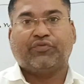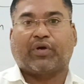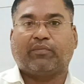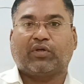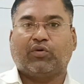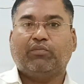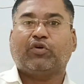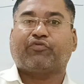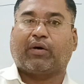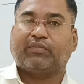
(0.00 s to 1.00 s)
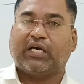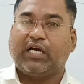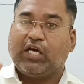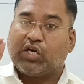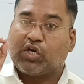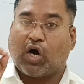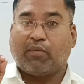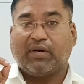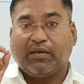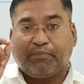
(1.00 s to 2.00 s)
From the whom? From the
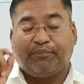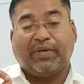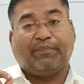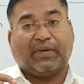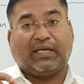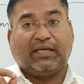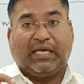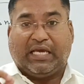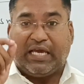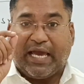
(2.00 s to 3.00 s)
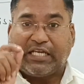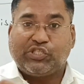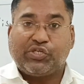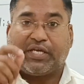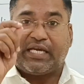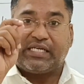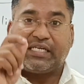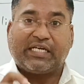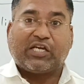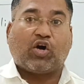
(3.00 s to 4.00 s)
common people.
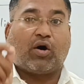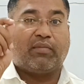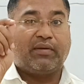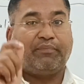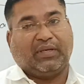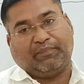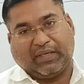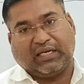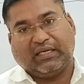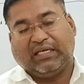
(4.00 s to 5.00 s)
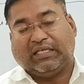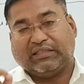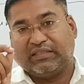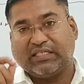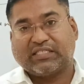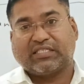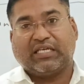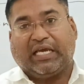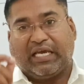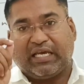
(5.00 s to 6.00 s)
Educated common people.
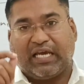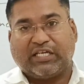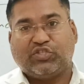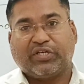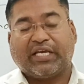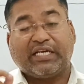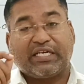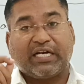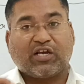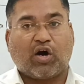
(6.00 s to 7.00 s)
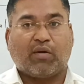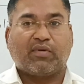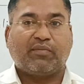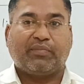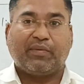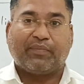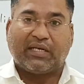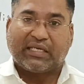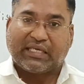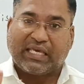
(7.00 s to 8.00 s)
This educated common
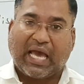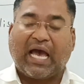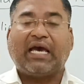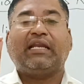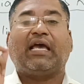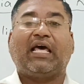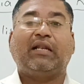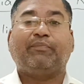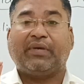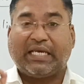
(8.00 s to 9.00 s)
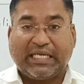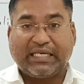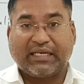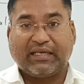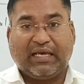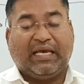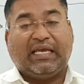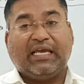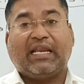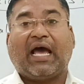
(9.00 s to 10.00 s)
people can help in
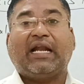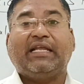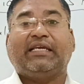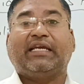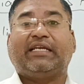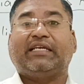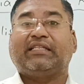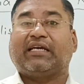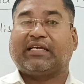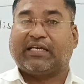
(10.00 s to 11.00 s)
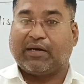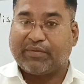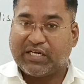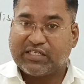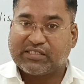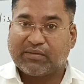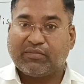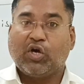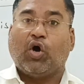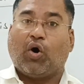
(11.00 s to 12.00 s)
eradicating the
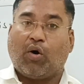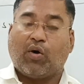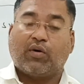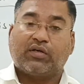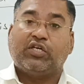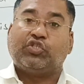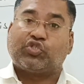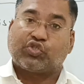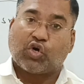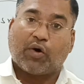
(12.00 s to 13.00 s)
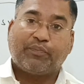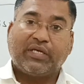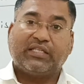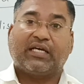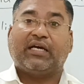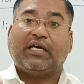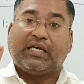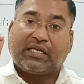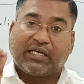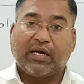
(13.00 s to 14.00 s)
communalism or stopping the
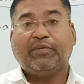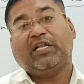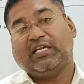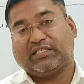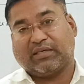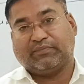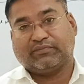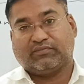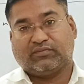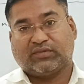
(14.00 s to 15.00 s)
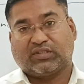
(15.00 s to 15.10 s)
communalism